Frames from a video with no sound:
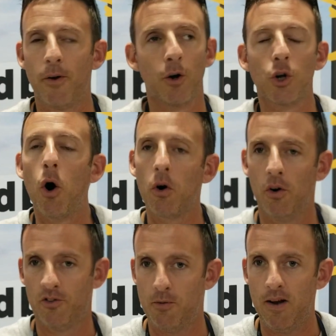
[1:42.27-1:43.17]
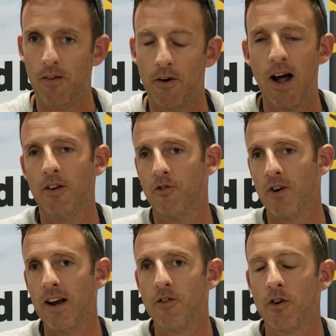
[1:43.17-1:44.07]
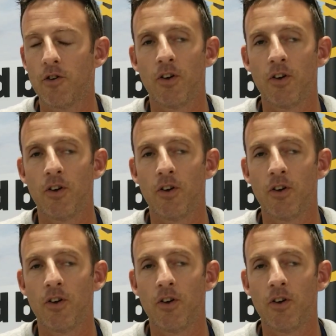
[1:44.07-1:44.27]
They're local to me. They're not strangers.